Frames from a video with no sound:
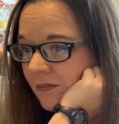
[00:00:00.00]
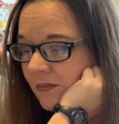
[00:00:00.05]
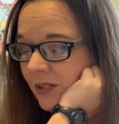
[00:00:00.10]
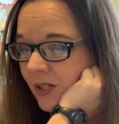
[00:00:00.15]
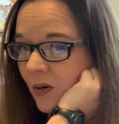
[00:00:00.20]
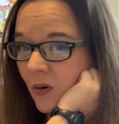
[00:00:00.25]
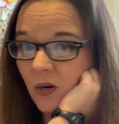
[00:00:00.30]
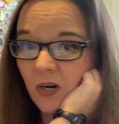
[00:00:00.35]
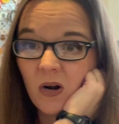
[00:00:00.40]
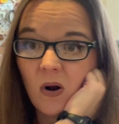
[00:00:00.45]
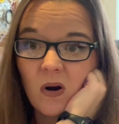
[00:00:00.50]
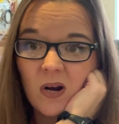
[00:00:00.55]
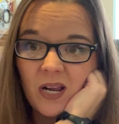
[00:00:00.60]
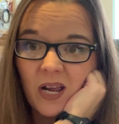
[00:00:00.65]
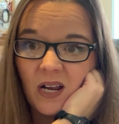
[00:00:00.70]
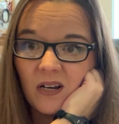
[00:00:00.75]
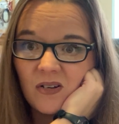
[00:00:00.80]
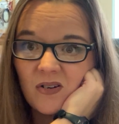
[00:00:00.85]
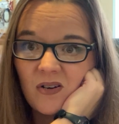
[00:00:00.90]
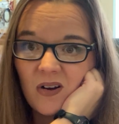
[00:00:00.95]
a
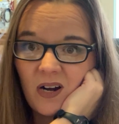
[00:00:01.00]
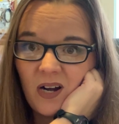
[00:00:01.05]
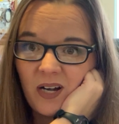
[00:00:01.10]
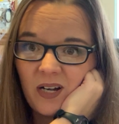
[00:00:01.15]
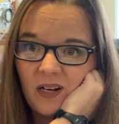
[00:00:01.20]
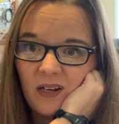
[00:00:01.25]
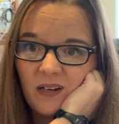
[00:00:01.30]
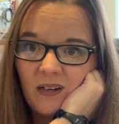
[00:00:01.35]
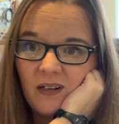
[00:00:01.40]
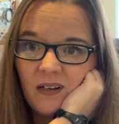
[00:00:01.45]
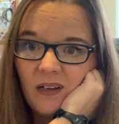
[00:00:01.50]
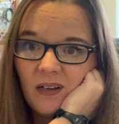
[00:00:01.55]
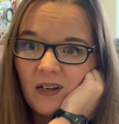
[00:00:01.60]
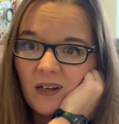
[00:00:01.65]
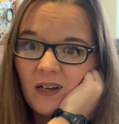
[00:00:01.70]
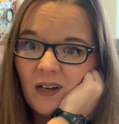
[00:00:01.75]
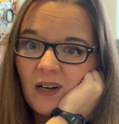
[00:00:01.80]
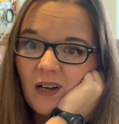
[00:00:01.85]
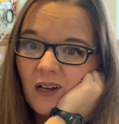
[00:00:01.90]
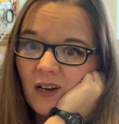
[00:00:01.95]
Narcan training,
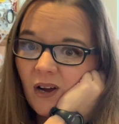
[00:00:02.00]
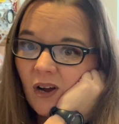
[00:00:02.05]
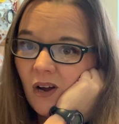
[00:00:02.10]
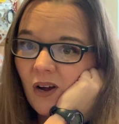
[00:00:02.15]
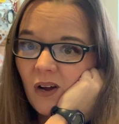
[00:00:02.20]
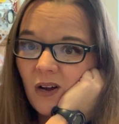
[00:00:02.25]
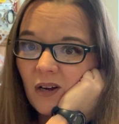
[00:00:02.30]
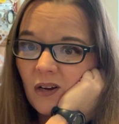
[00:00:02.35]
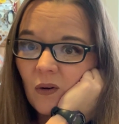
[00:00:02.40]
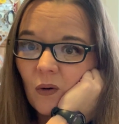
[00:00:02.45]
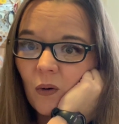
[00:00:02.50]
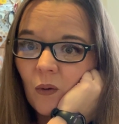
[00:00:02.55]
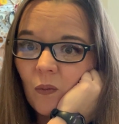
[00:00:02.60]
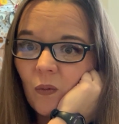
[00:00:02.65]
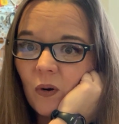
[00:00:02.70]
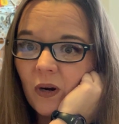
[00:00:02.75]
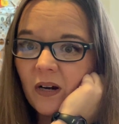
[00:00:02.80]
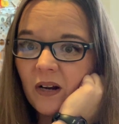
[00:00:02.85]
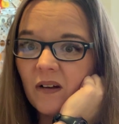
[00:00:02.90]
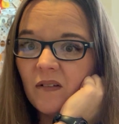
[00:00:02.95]
or
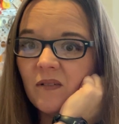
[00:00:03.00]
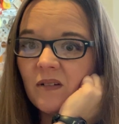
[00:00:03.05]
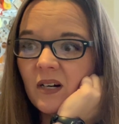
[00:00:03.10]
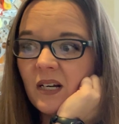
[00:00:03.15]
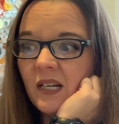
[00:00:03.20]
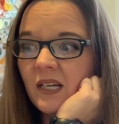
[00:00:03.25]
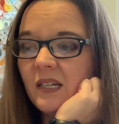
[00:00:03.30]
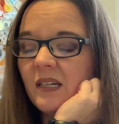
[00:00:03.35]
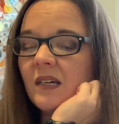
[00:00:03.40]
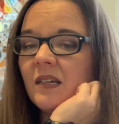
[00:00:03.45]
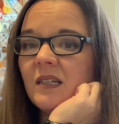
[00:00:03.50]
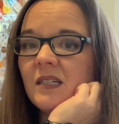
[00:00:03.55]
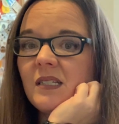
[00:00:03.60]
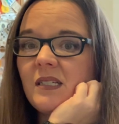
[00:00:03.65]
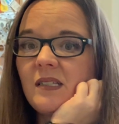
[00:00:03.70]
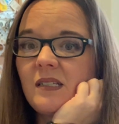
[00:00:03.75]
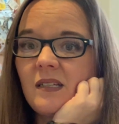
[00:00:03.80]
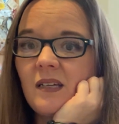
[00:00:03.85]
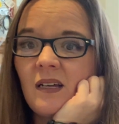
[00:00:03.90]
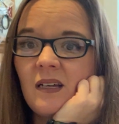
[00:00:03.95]
whatever it
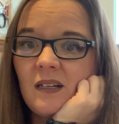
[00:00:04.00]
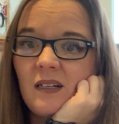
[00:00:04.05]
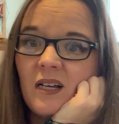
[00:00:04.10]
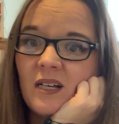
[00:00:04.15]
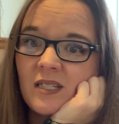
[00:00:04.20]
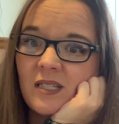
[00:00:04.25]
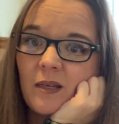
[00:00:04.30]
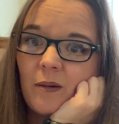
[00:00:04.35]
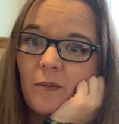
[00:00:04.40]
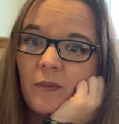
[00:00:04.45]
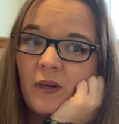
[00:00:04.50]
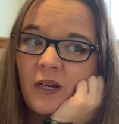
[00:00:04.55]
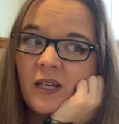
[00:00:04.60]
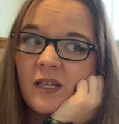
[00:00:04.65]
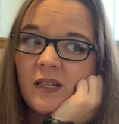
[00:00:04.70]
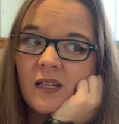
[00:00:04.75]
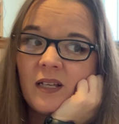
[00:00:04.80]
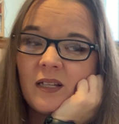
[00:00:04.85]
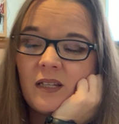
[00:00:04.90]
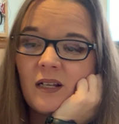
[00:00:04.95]
is, doesn't mean
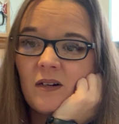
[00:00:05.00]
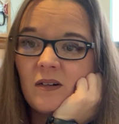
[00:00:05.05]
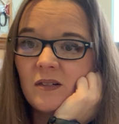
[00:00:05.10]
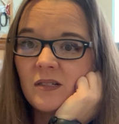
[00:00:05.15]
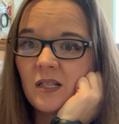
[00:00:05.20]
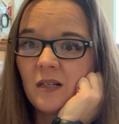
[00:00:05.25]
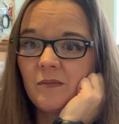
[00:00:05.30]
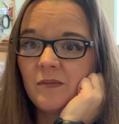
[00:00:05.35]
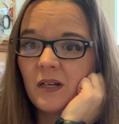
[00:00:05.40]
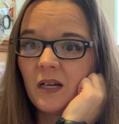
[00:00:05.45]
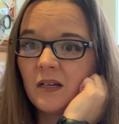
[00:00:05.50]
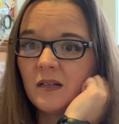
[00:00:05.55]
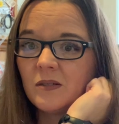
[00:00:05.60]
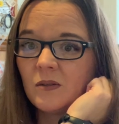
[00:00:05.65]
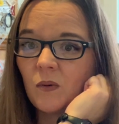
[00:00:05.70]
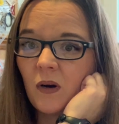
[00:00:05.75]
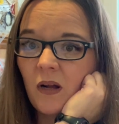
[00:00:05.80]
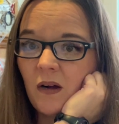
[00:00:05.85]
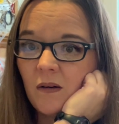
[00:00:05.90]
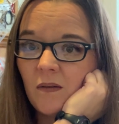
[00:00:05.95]
that there are some days
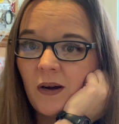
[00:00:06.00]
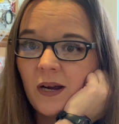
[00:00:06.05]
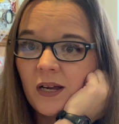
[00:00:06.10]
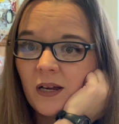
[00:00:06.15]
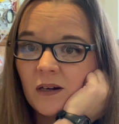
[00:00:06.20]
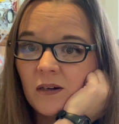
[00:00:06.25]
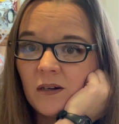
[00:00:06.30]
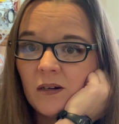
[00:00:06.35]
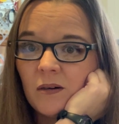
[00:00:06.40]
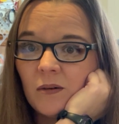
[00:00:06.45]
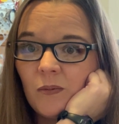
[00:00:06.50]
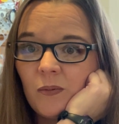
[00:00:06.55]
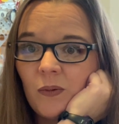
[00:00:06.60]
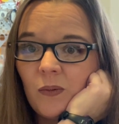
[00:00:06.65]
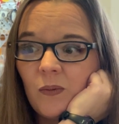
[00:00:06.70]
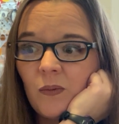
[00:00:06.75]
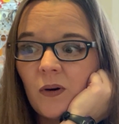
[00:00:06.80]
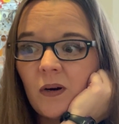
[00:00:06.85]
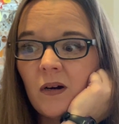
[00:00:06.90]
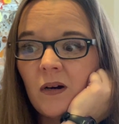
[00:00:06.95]
when I wake up
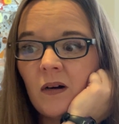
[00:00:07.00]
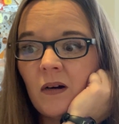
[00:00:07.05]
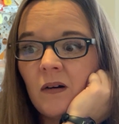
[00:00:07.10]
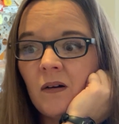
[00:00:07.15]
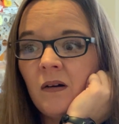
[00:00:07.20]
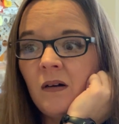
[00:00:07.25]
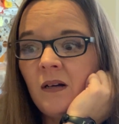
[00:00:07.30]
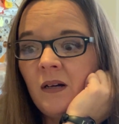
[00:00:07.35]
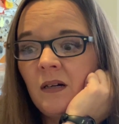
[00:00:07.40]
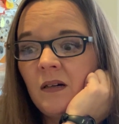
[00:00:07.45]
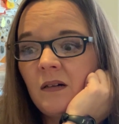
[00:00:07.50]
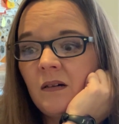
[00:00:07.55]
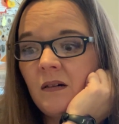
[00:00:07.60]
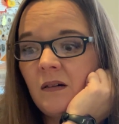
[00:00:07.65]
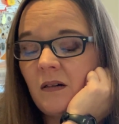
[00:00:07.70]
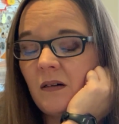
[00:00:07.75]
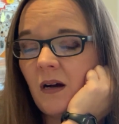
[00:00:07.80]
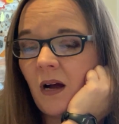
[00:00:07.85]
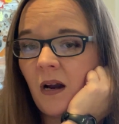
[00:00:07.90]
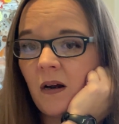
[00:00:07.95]
where
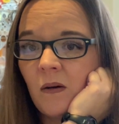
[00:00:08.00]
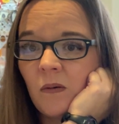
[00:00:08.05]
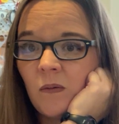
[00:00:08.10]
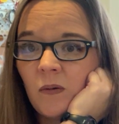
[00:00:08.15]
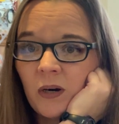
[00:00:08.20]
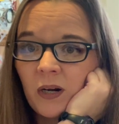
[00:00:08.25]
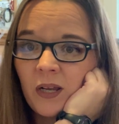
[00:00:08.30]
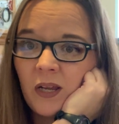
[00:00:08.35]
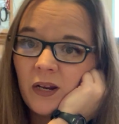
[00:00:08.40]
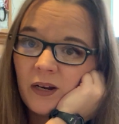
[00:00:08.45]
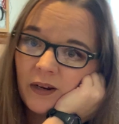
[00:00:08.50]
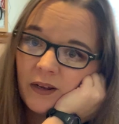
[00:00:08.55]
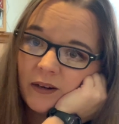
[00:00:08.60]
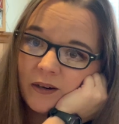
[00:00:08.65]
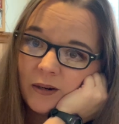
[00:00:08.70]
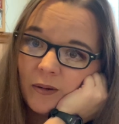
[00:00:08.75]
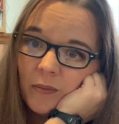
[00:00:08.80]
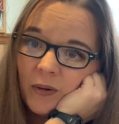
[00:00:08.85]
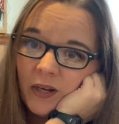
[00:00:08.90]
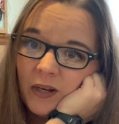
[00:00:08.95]
I don't want to get out
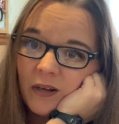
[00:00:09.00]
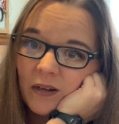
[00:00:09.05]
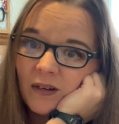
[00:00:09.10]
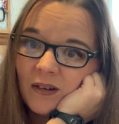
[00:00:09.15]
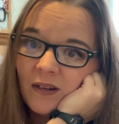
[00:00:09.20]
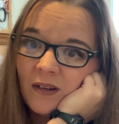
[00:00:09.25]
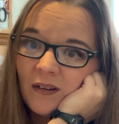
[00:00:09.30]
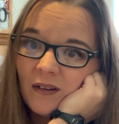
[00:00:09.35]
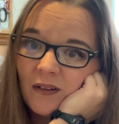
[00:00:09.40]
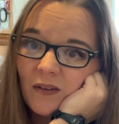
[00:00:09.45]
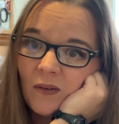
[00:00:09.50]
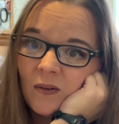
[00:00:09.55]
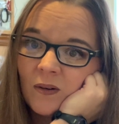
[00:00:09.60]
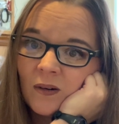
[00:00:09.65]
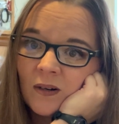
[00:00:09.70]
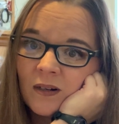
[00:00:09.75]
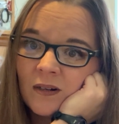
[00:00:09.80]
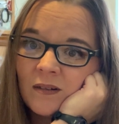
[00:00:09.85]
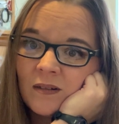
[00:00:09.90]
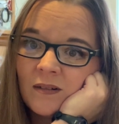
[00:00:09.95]
of bed,
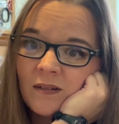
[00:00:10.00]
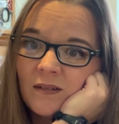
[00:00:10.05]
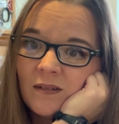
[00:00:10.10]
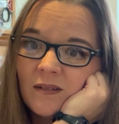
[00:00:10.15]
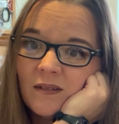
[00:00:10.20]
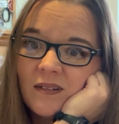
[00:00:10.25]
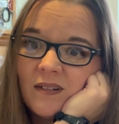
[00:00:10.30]
or,